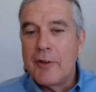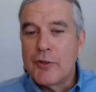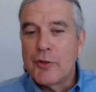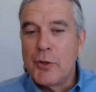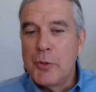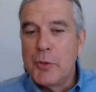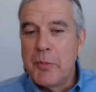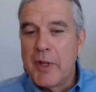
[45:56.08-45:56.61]

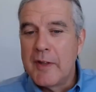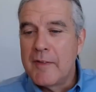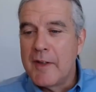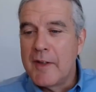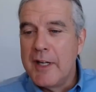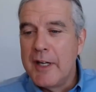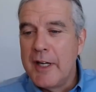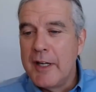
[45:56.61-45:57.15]
assume that
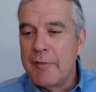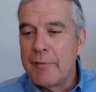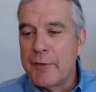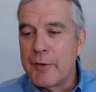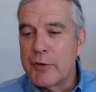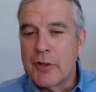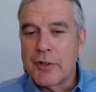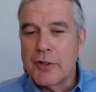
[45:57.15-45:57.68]
the
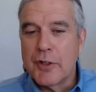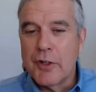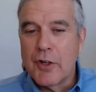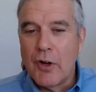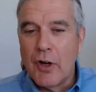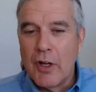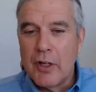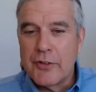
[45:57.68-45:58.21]
infrastructure
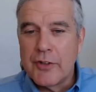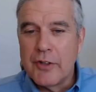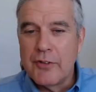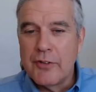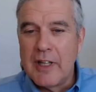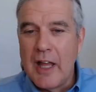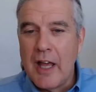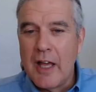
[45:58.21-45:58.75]
cost is
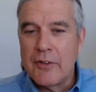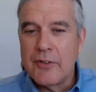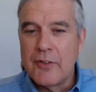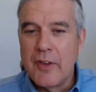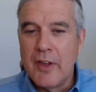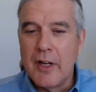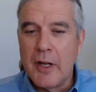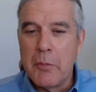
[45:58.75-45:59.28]
less
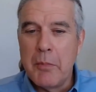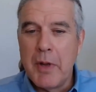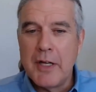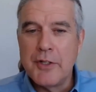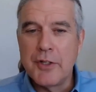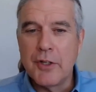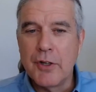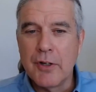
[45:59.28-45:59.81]
than a
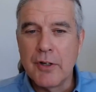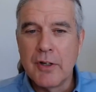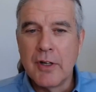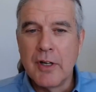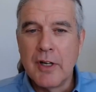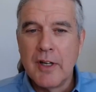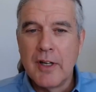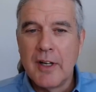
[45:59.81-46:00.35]
major
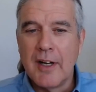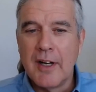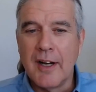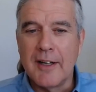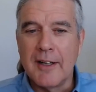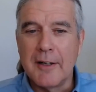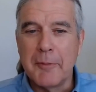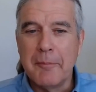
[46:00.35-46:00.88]

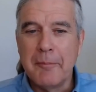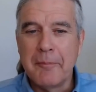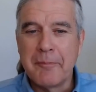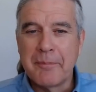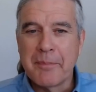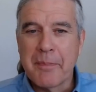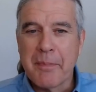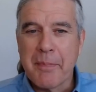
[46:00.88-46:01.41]
um,
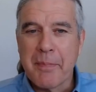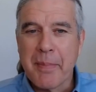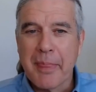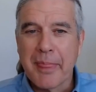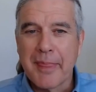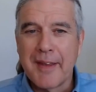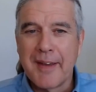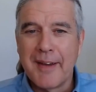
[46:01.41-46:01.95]

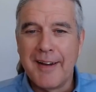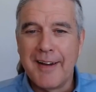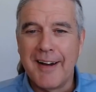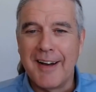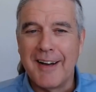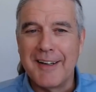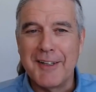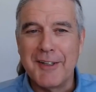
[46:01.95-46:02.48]

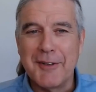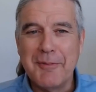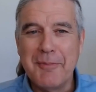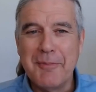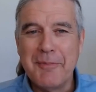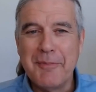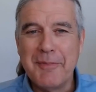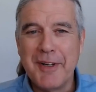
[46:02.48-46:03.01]
uh,
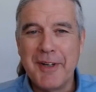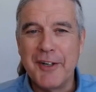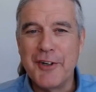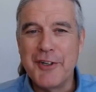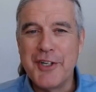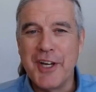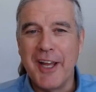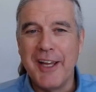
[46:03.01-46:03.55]

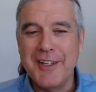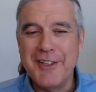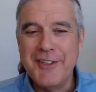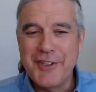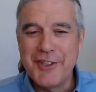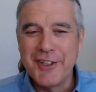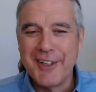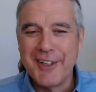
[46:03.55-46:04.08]
interchange.